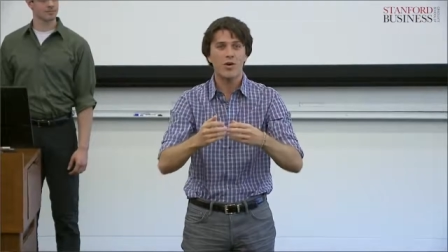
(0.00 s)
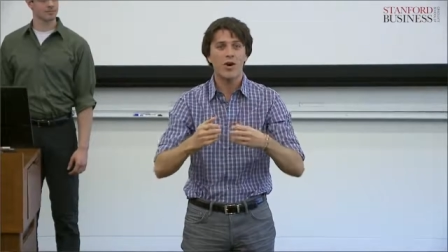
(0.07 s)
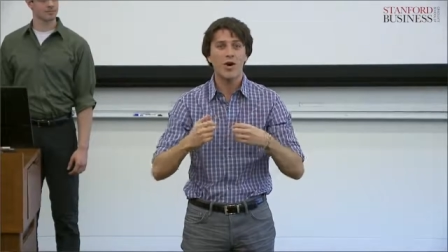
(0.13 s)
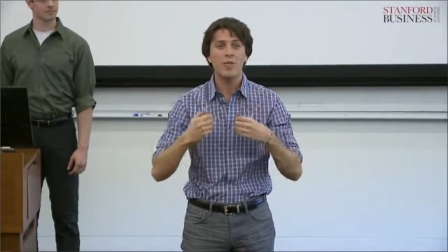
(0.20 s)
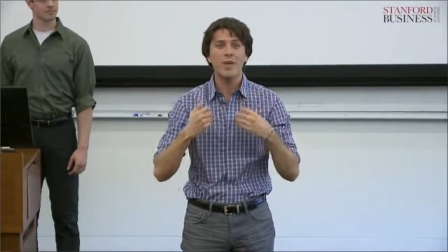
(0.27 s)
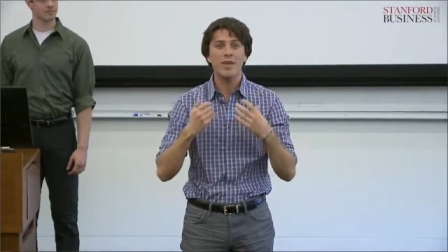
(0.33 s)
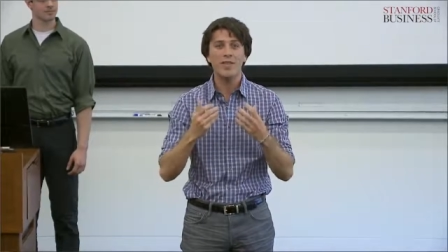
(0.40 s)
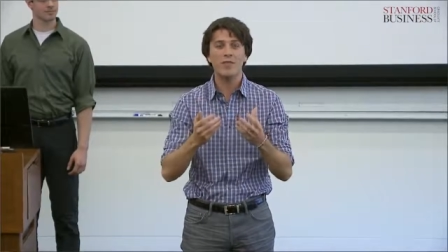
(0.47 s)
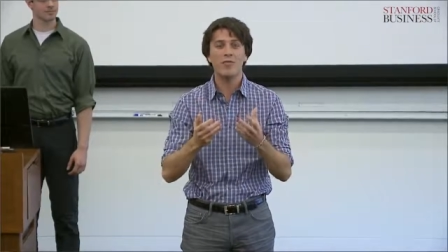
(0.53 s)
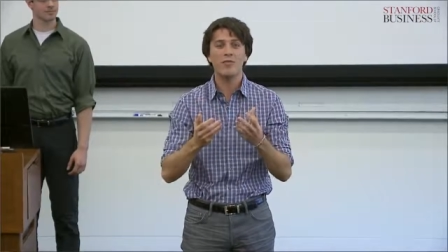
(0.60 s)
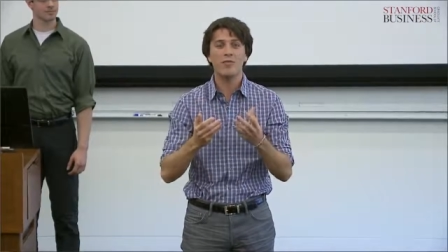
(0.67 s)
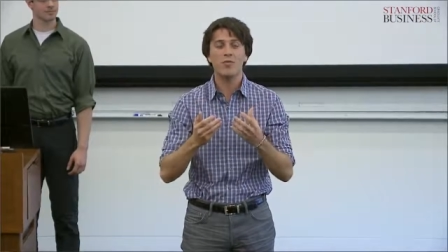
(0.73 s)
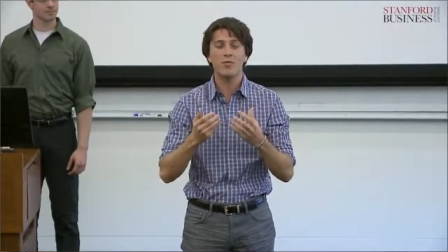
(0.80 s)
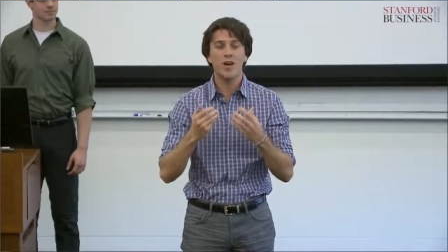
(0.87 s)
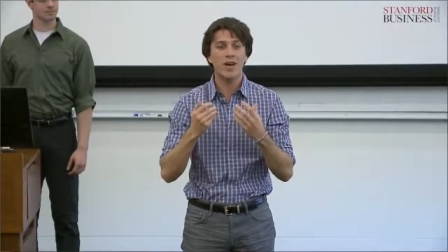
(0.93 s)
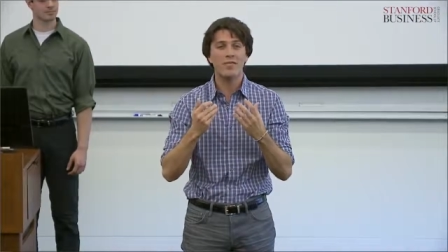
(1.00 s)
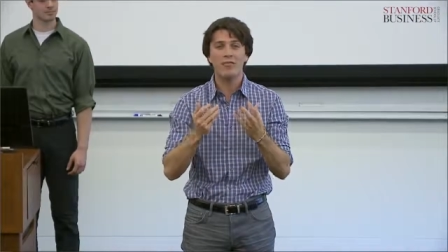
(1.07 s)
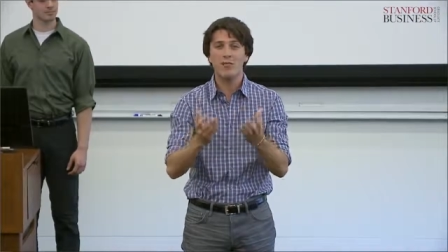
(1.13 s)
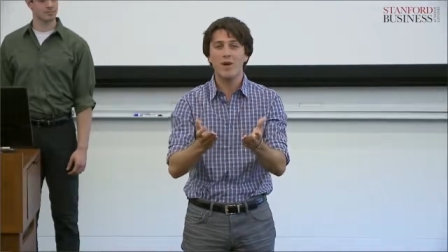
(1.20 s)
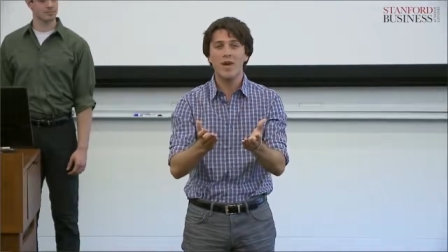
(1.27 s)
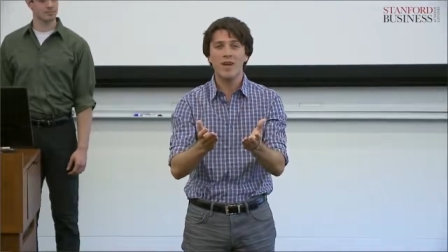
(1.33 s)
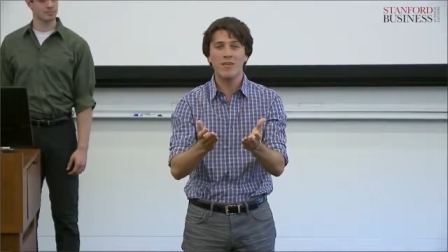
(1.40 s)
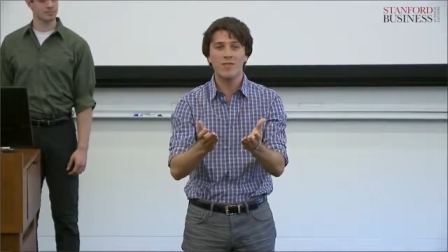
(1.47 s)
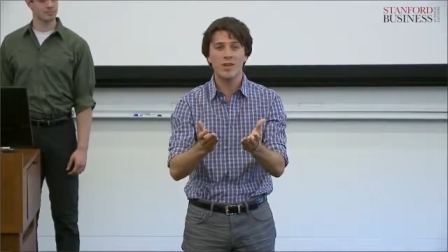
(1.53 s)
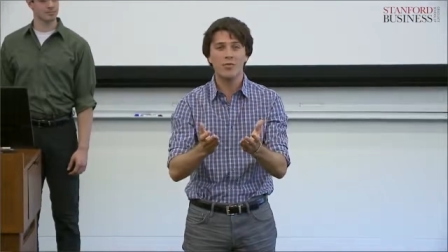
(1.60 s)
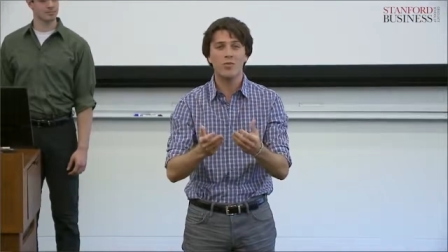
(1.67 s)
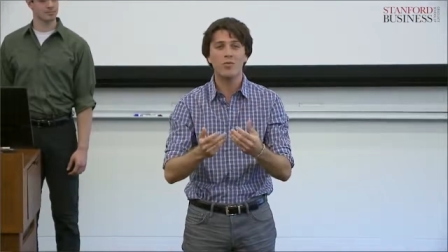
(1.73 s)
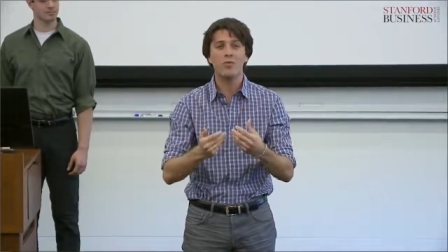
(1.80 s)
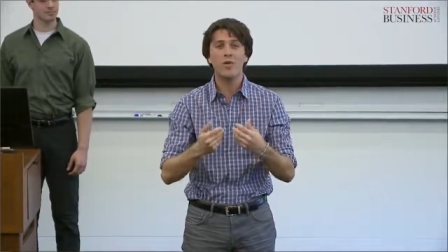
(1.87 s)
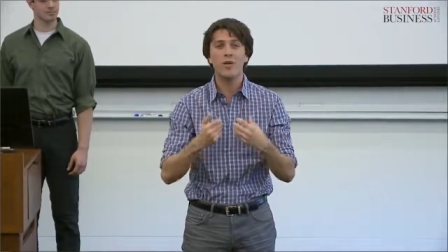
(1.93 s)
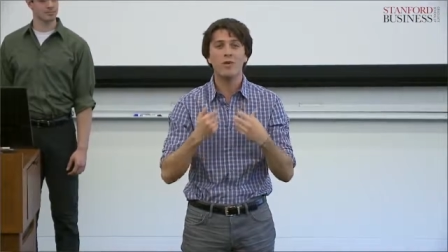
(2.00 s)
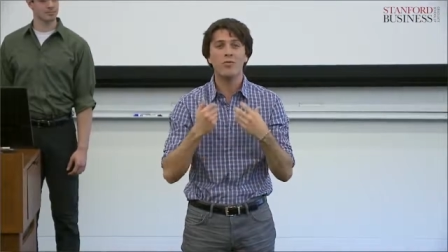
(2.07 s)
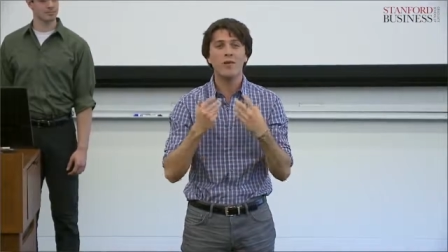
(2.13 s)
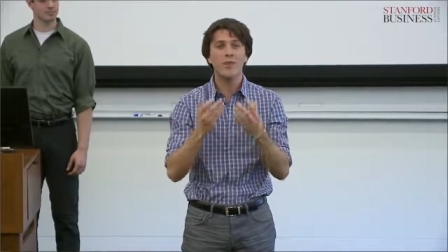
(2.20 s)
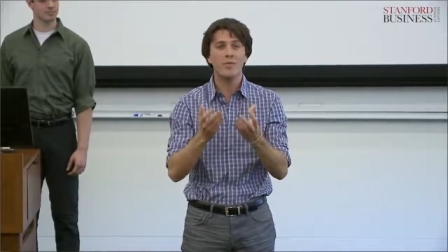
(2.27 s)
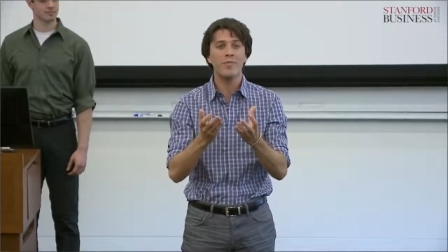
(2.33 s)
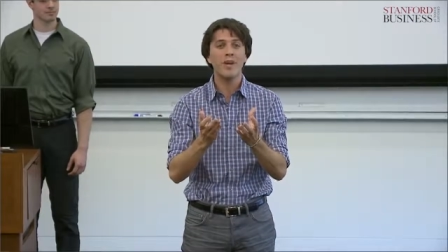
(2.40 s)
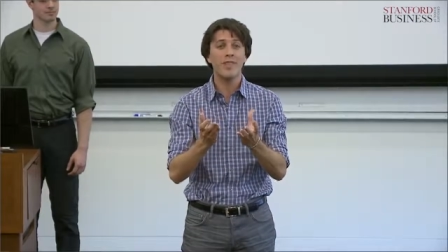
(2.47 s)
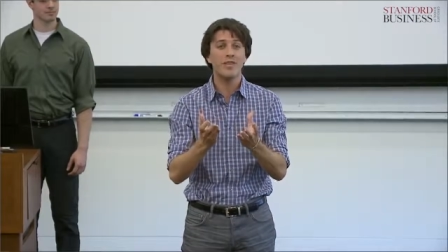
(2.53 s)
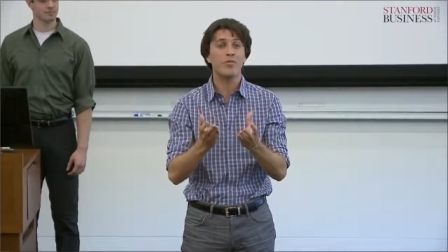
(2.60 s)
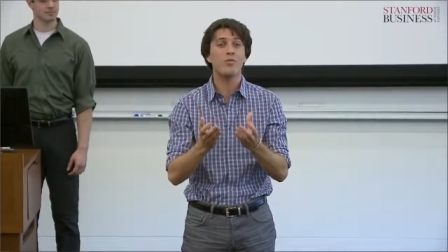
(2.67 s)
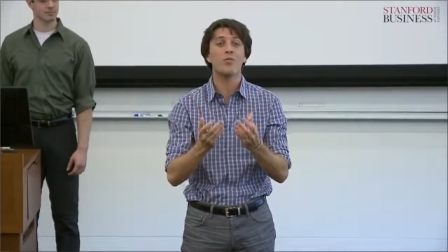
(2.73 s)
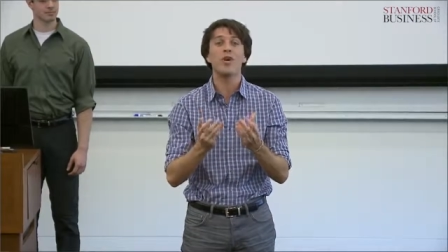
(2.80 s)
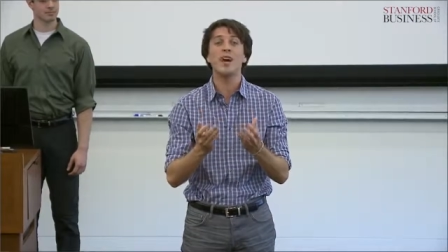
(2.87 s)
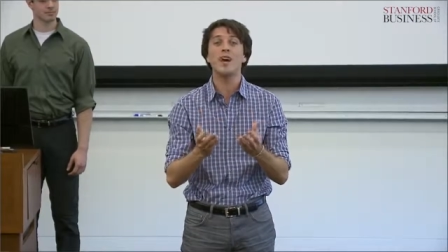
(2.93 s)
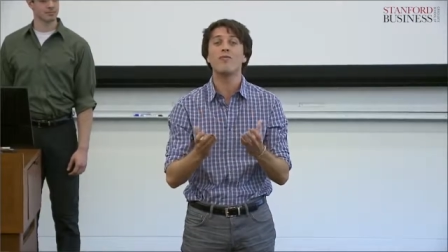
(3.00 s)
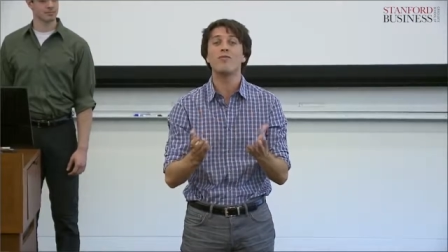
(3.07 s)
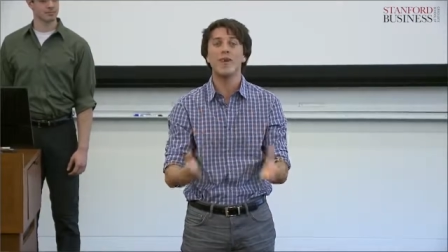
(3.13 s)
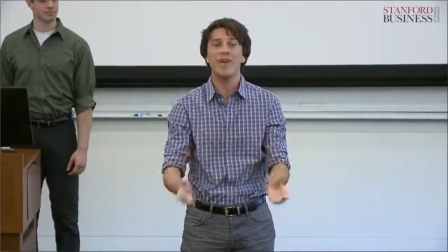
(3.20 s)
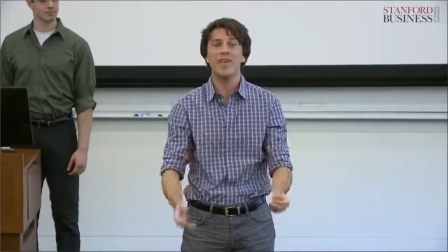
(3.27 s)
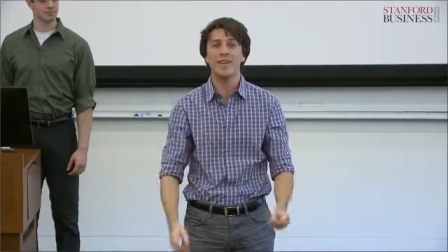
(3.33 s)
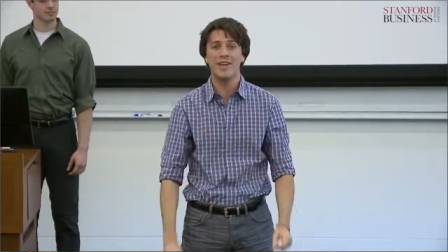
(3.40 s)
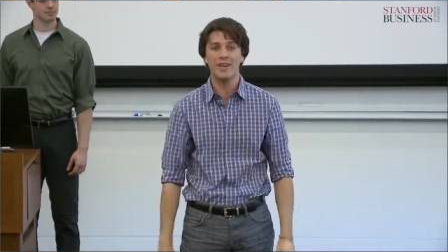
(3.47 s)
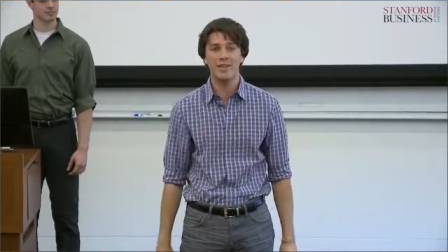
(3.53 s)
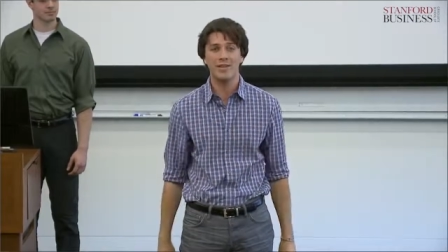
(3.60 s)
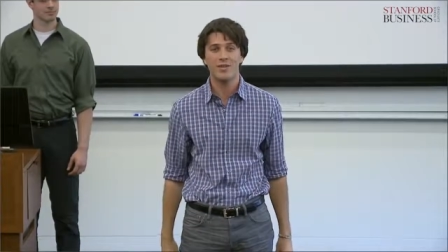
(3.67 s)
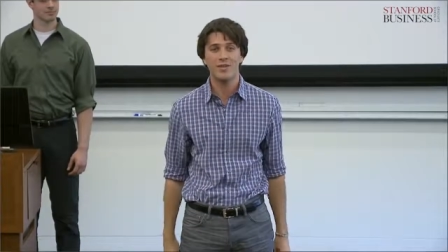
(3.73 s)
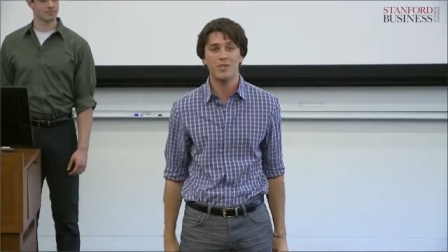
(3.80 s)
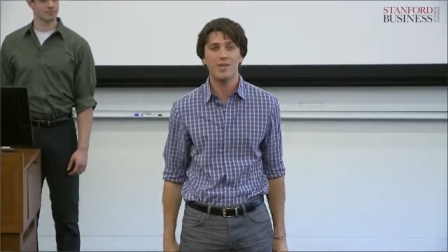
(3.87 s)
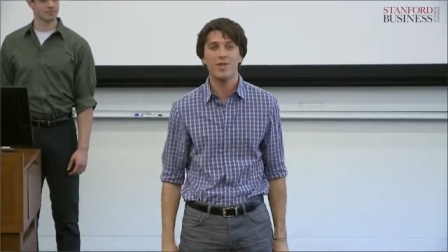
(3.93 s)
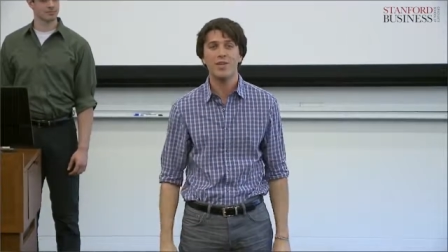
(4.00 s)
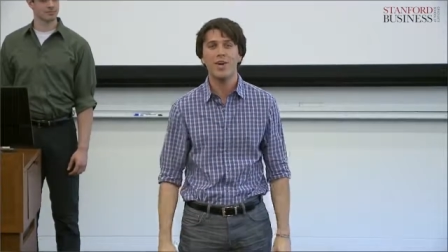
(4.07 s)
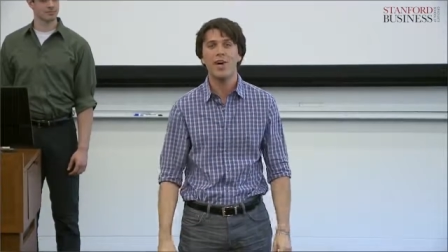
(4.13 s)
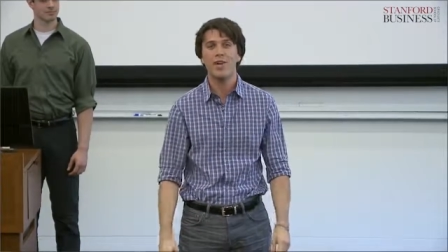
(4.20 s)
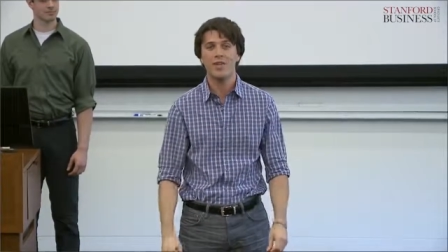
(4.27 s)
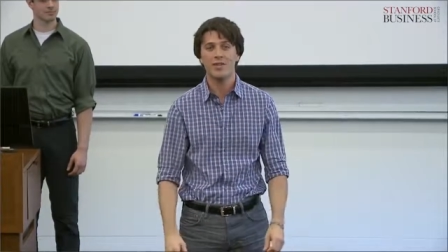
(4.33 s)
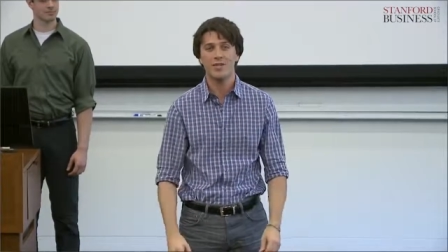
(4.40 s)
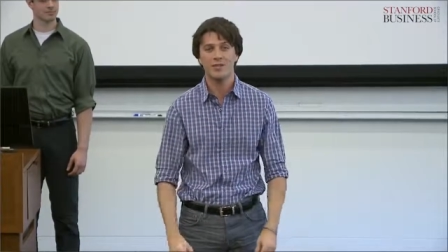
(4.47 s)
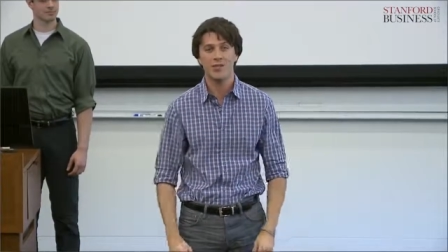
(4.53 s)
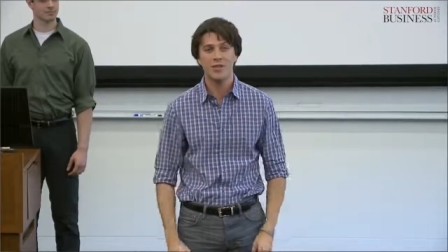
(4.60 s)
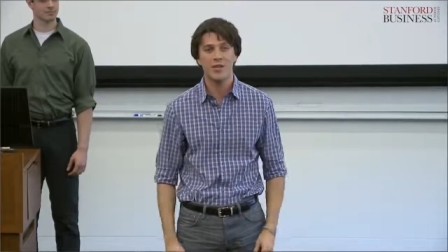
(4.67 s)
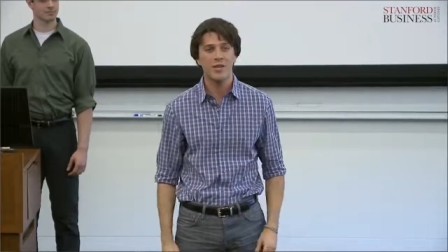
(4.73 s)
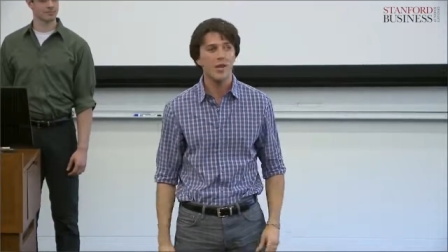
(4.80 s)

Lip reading: our message will not have arrived. Our message will not have resonated with the audience.